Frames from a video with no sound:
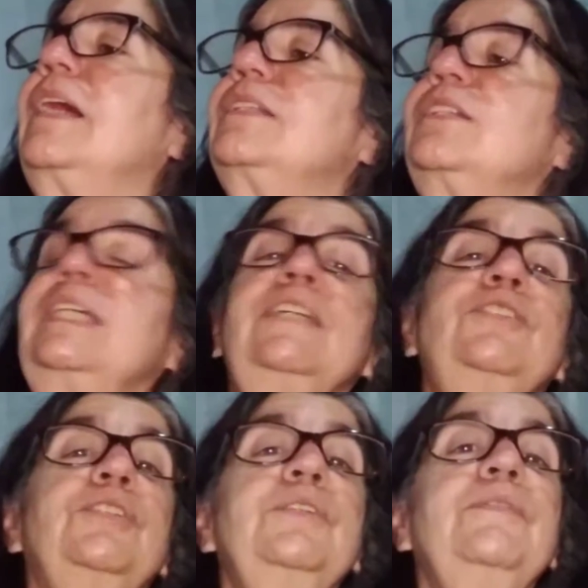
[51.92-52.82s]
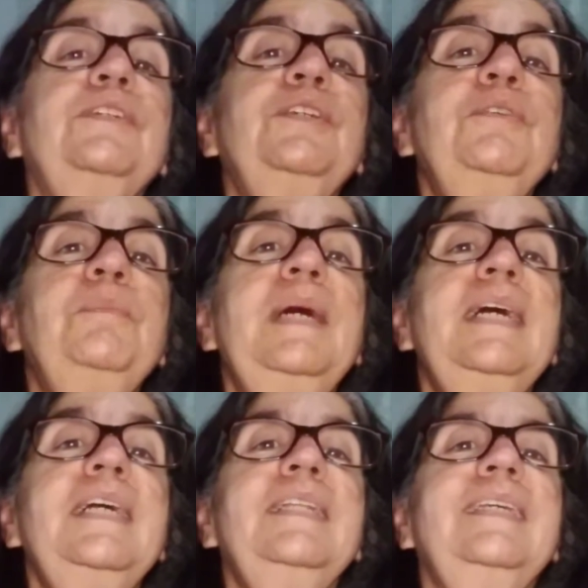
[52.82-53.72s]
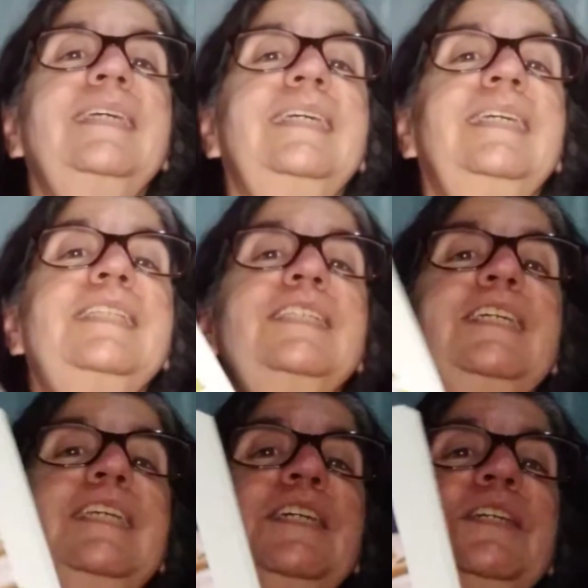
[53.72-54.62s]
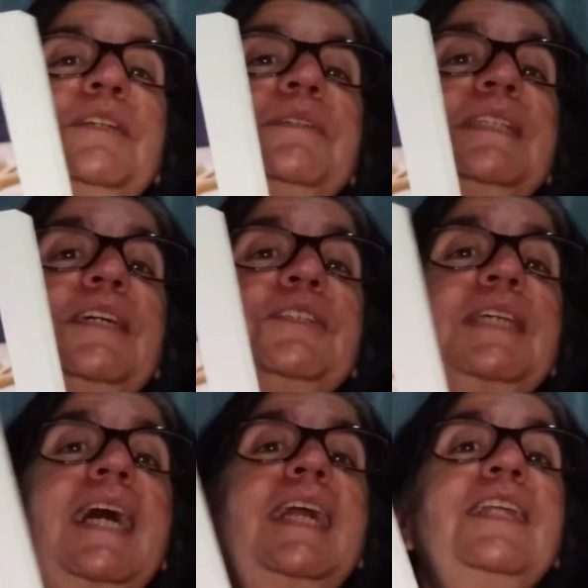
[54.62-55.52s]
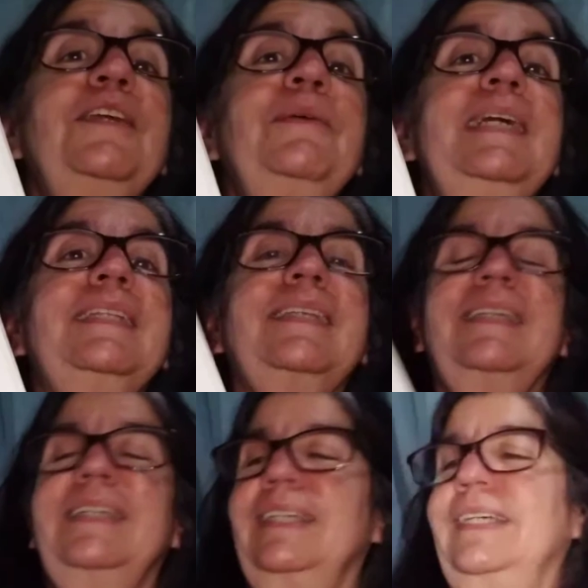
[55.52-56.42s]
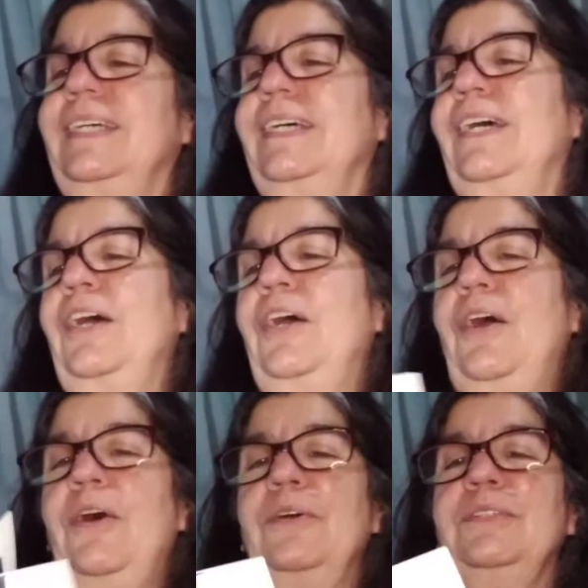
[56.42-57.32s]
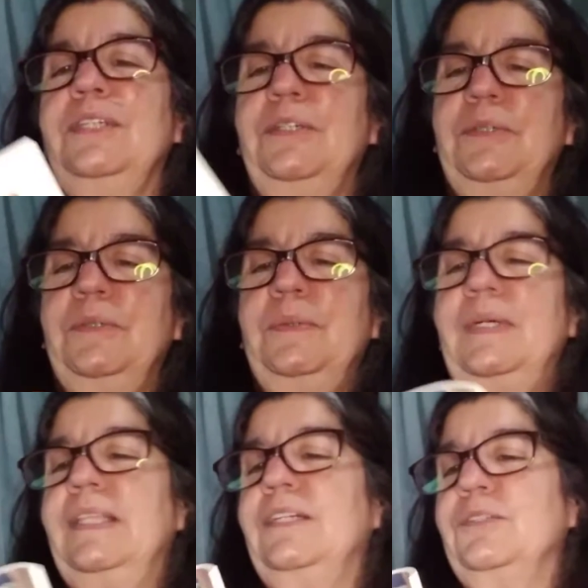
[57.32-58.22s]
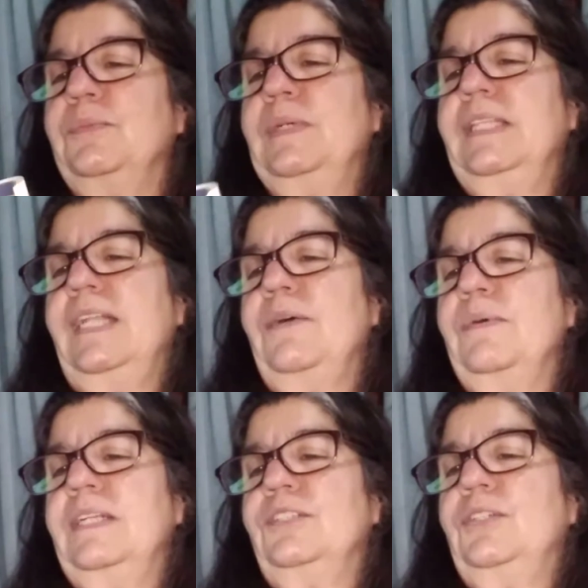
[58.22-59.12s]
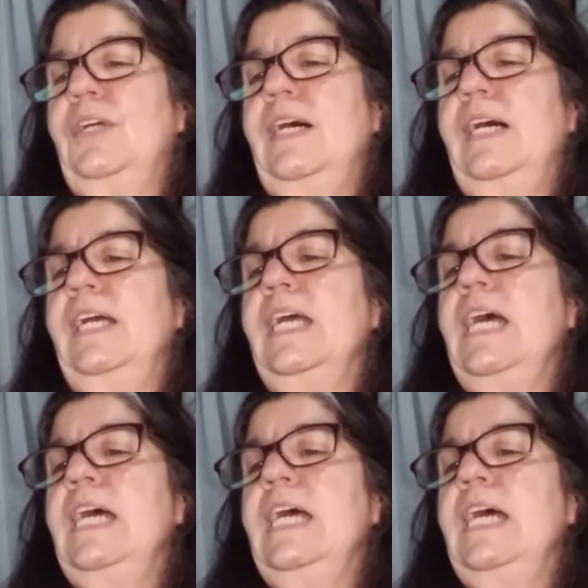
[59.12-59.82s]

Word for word: It's a tincture for tooth pain. It's in here. Tells you how to do it. Also, there's one that I want to try.